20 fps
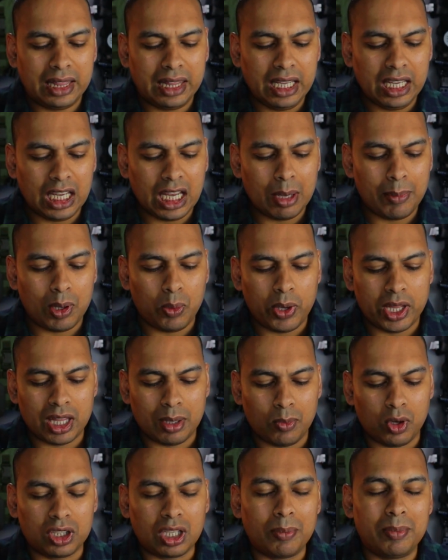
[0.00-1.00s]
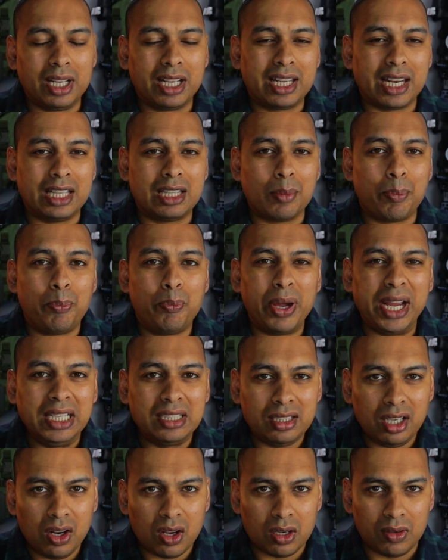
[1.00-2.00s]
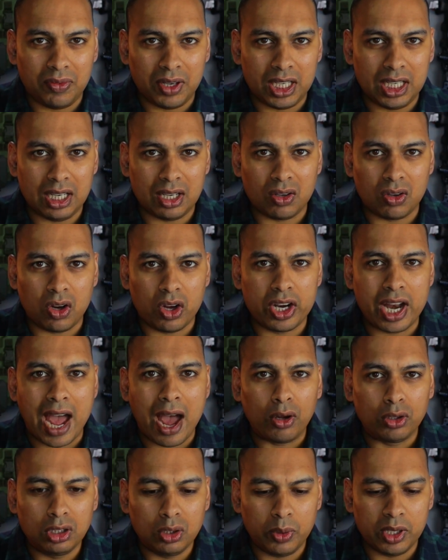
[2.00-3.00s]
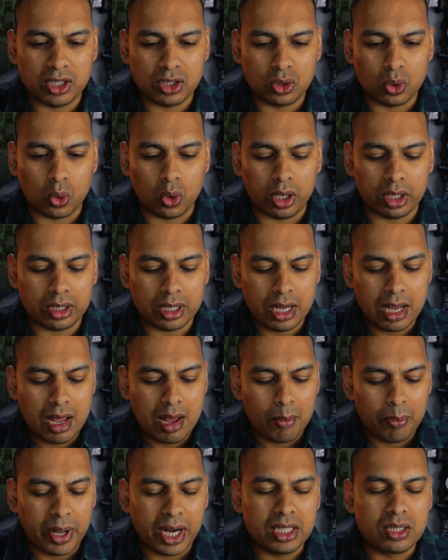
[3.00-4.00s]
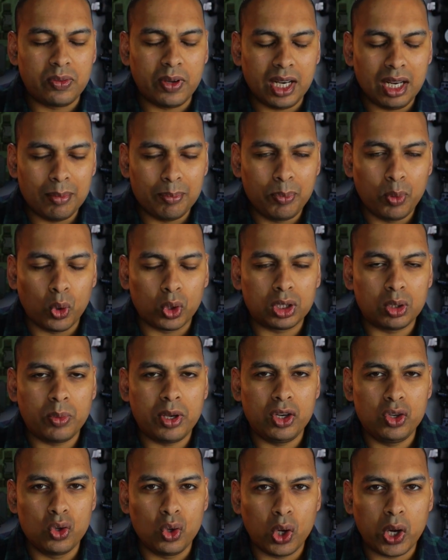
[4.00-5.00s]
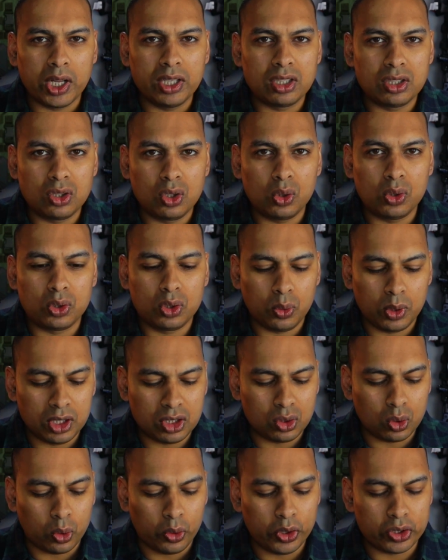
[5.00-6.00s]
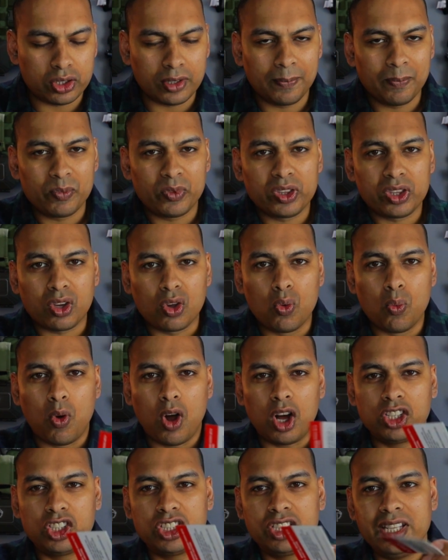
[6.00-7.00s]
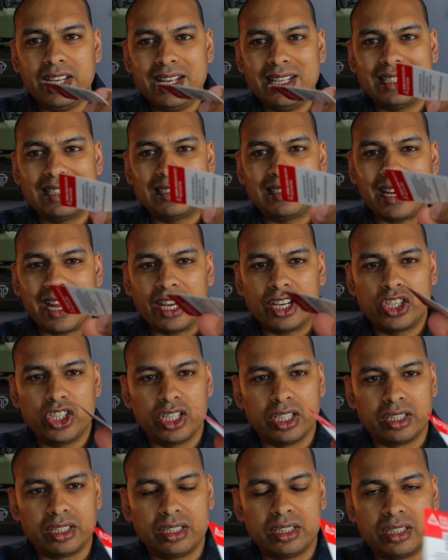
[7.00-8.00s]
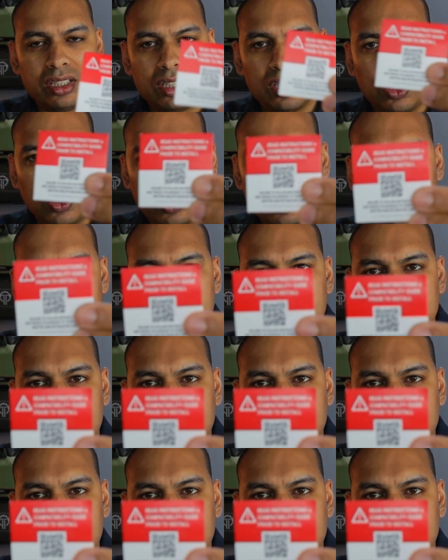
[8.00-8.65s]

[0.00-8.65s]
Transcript: thinking about whether or not I'm going to create a Patreon video on how to install it. But it's very important when you do going to install this, watch the instructions on the